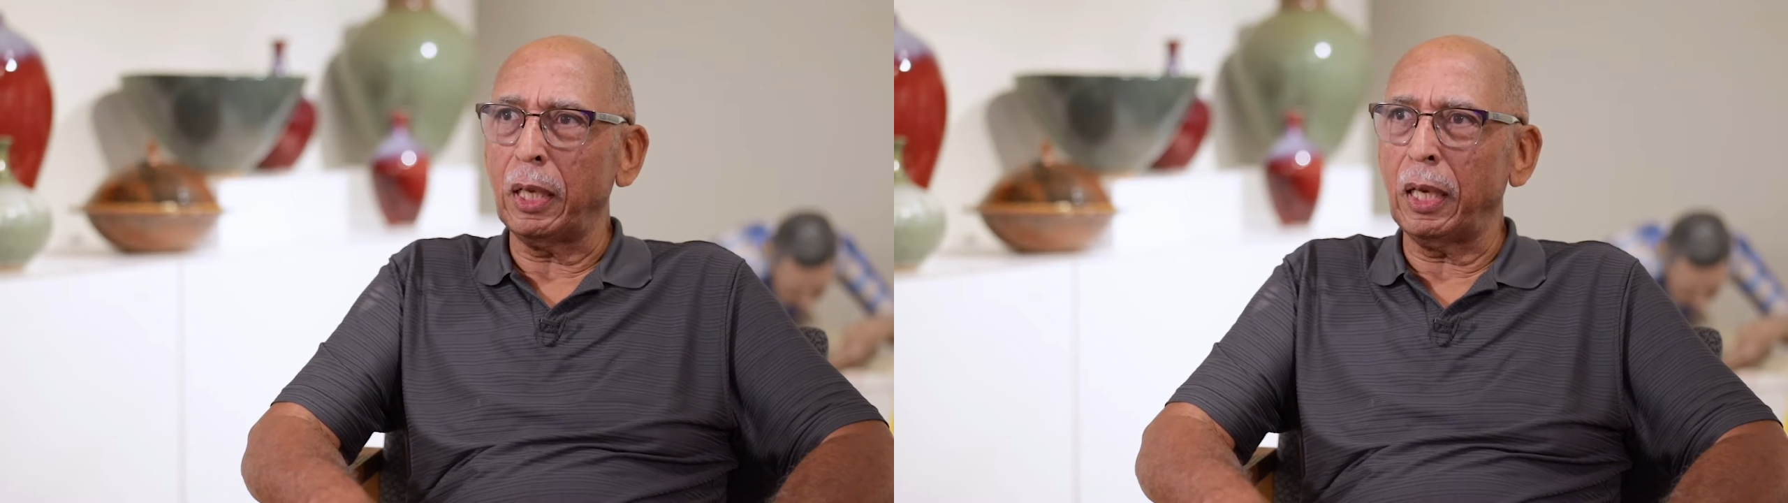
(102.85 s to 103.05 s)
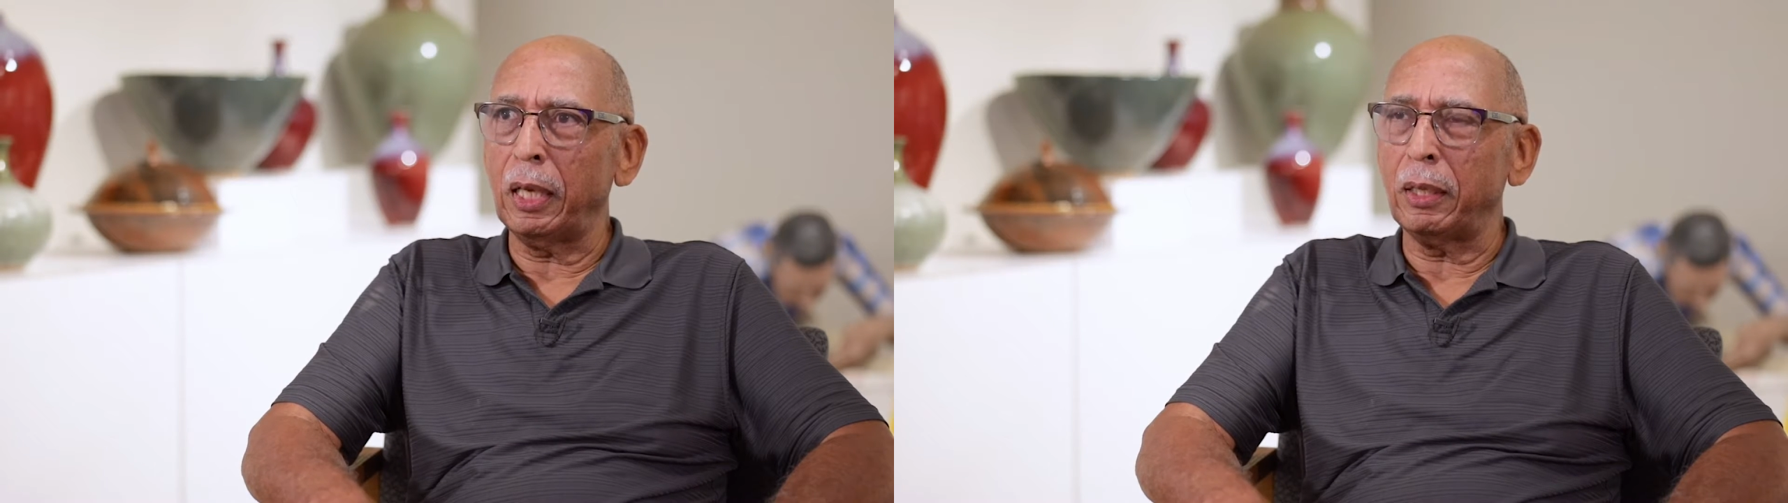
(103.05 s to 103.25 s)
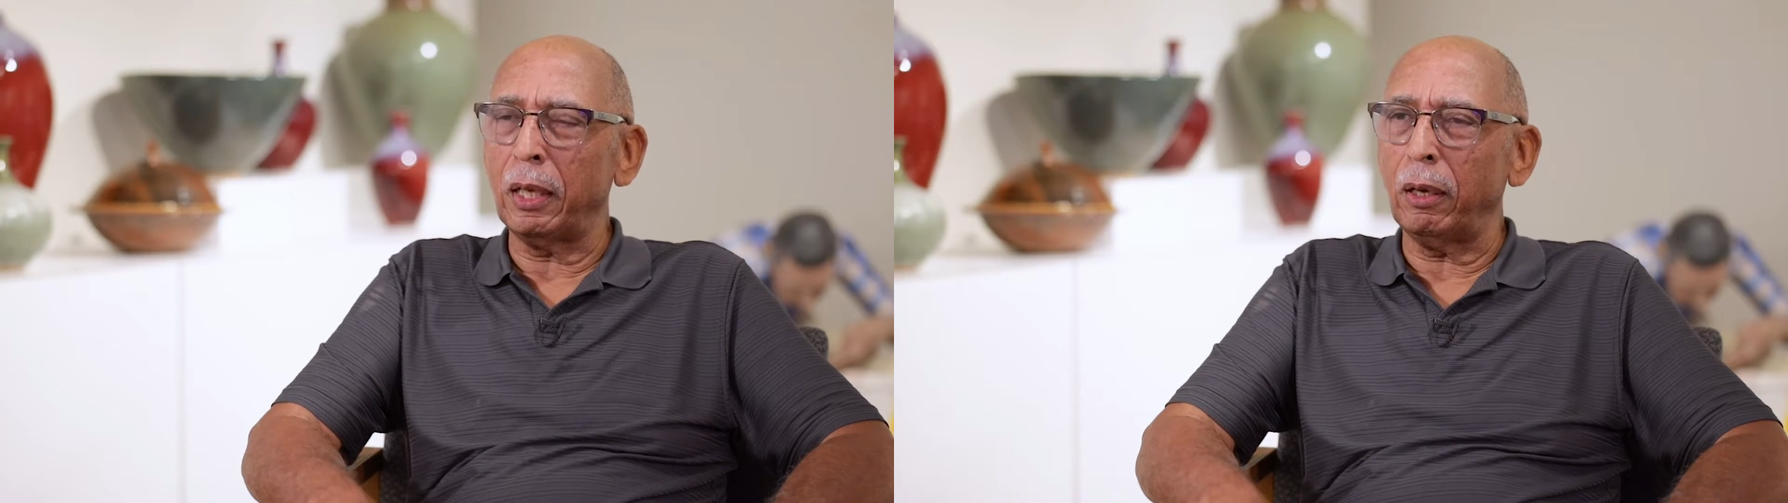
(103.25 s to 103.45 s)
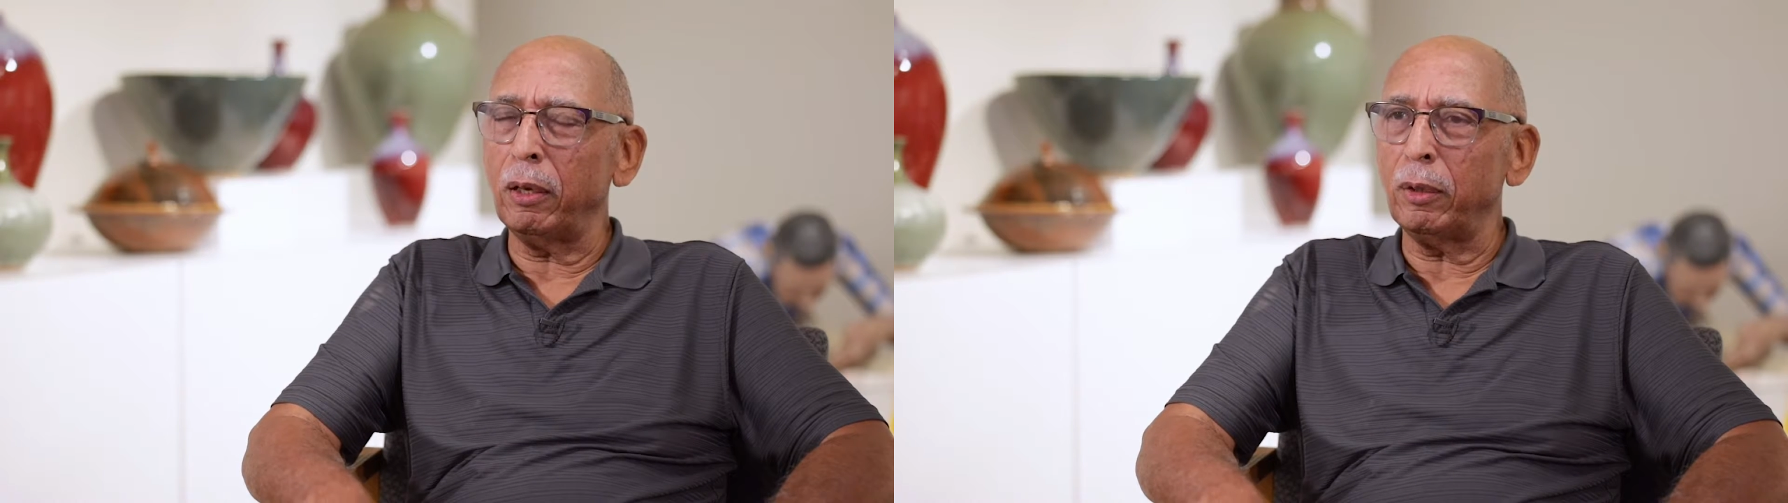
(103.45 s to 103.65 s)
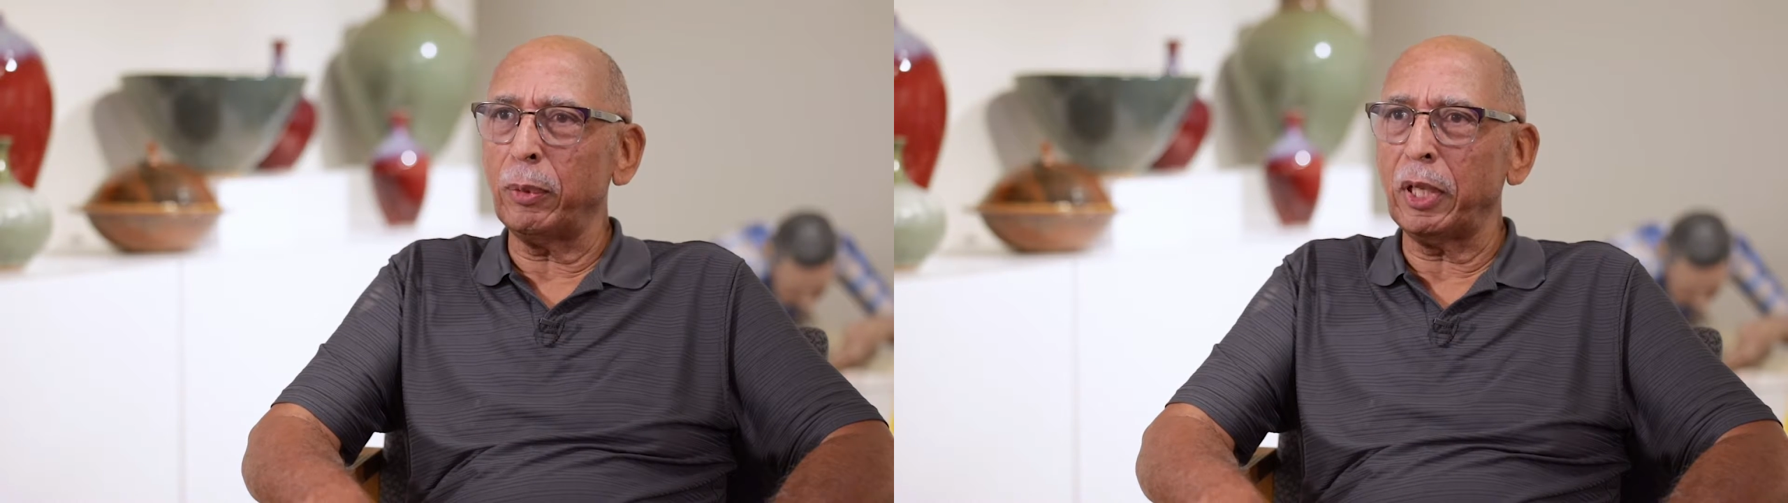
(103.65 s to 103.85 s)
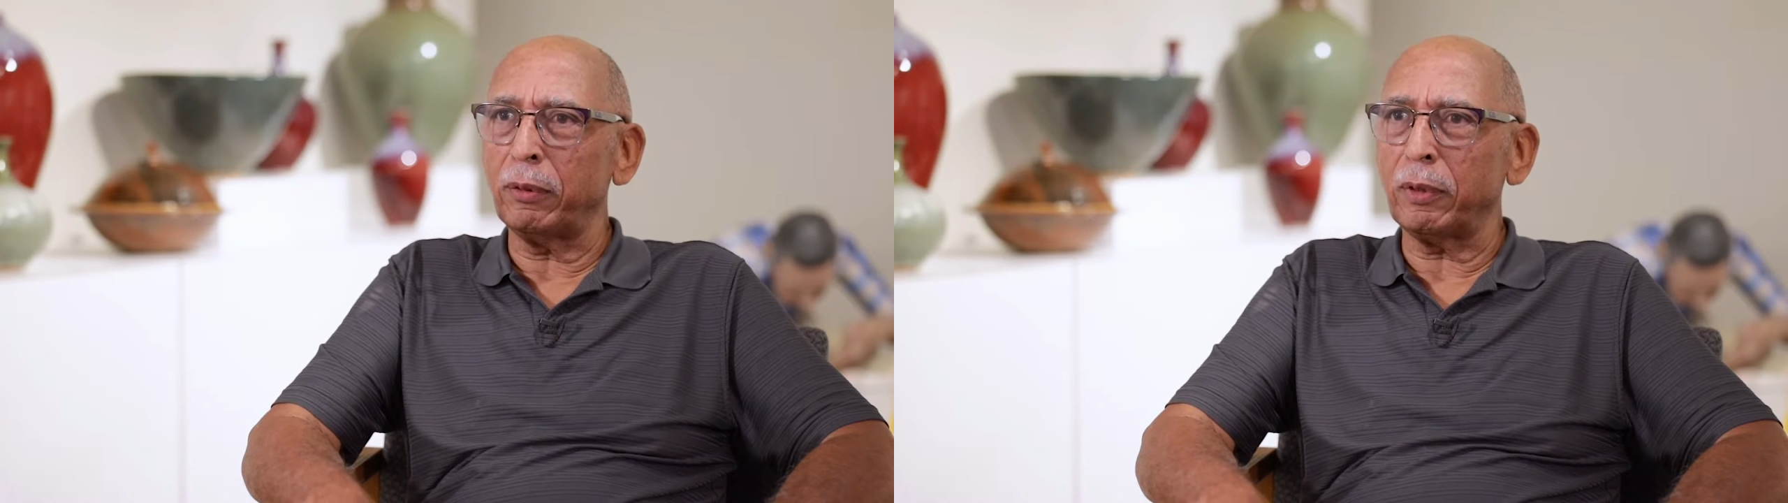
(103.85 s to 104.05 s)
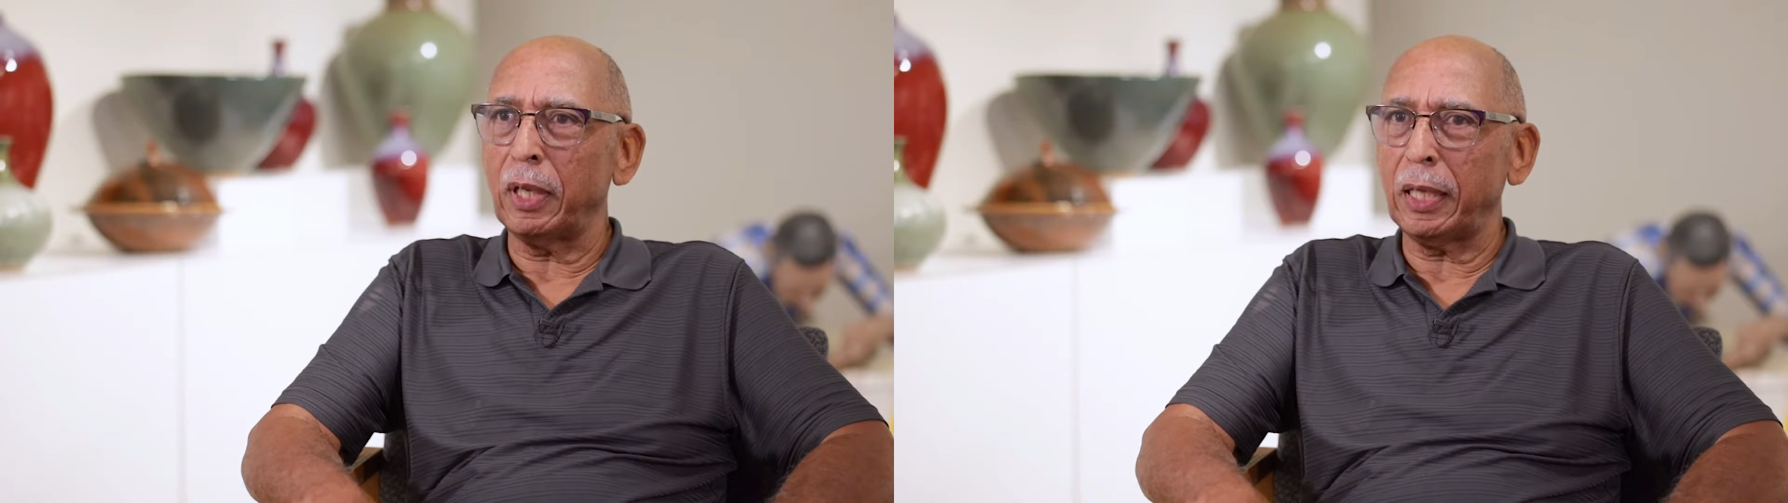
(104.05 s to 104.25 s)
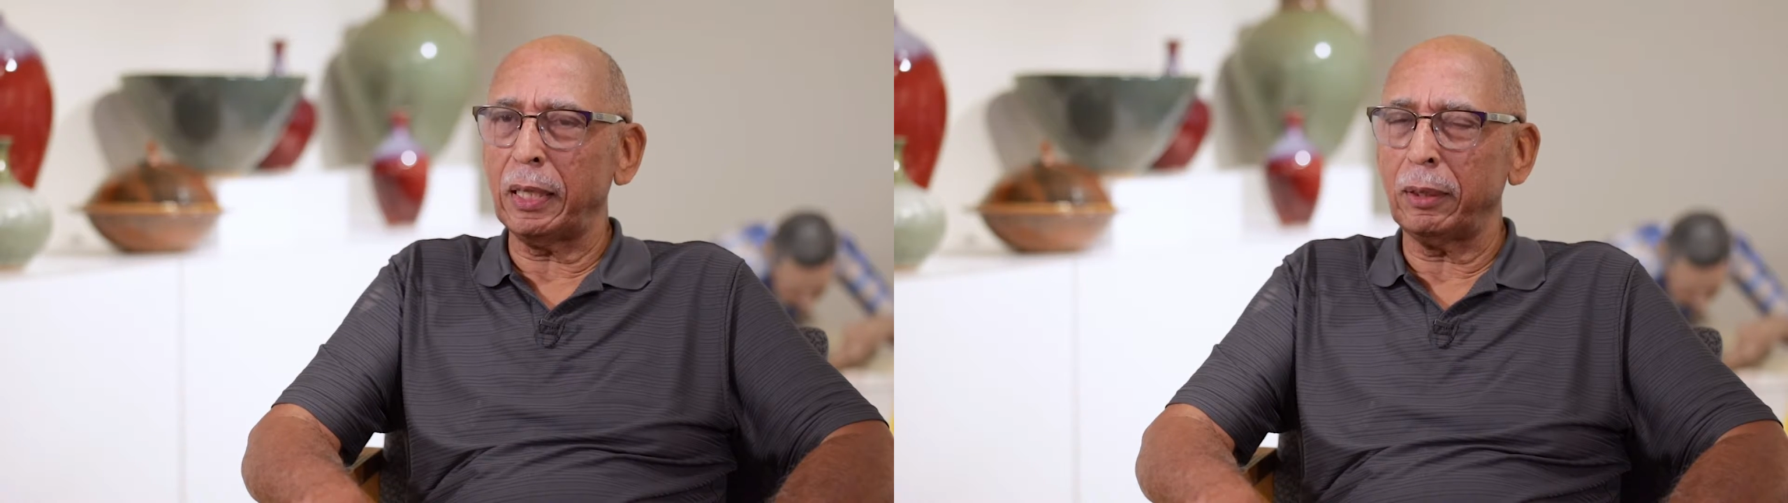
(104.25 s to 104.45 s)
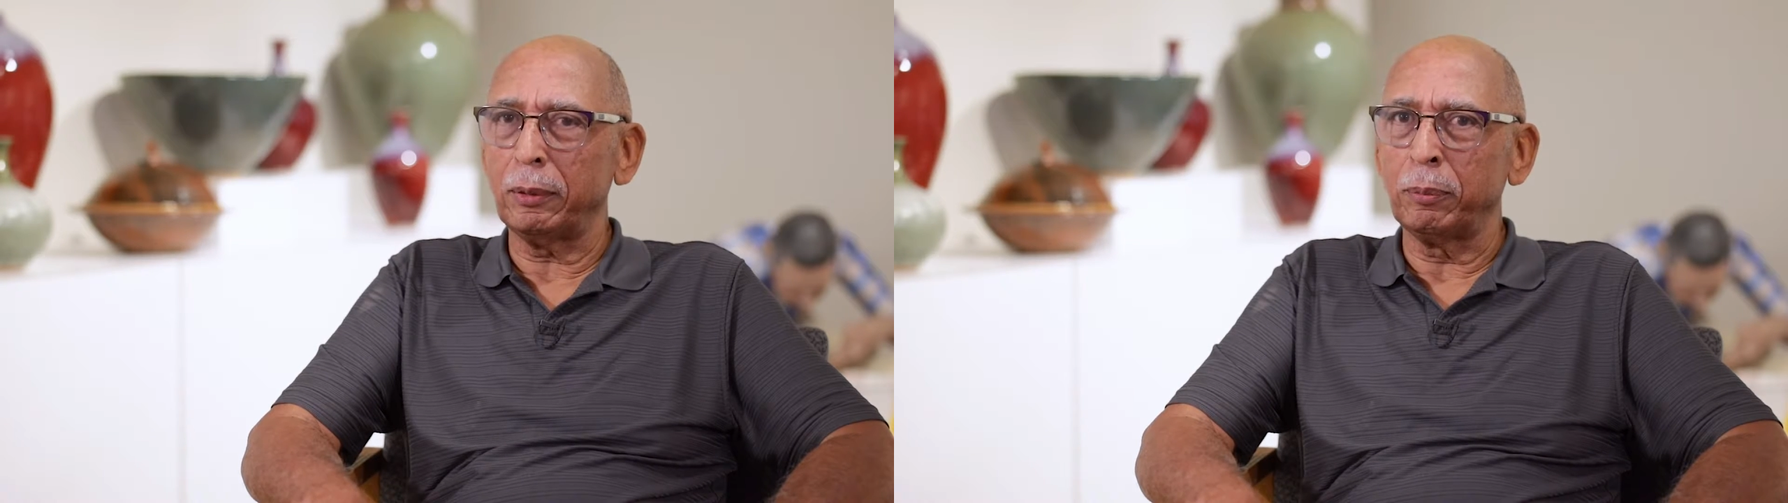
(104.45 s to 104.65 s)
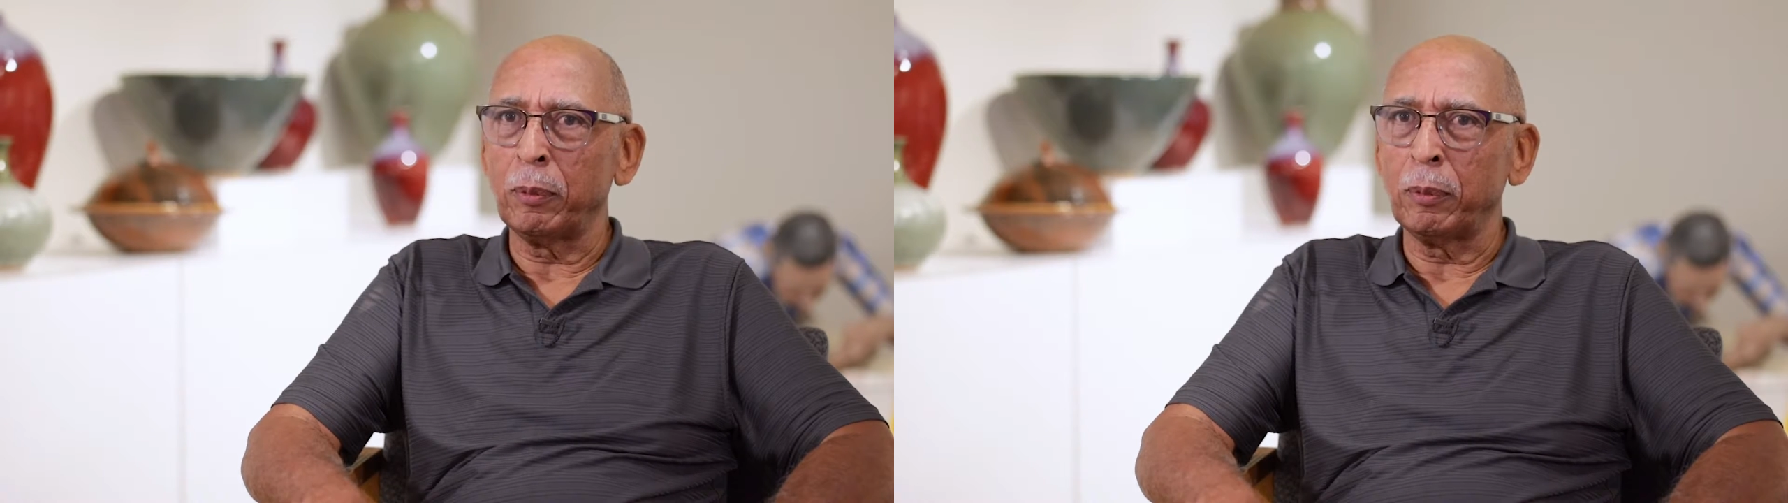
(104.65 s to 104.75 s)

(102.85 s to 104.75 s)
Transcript: and they're all made of clay.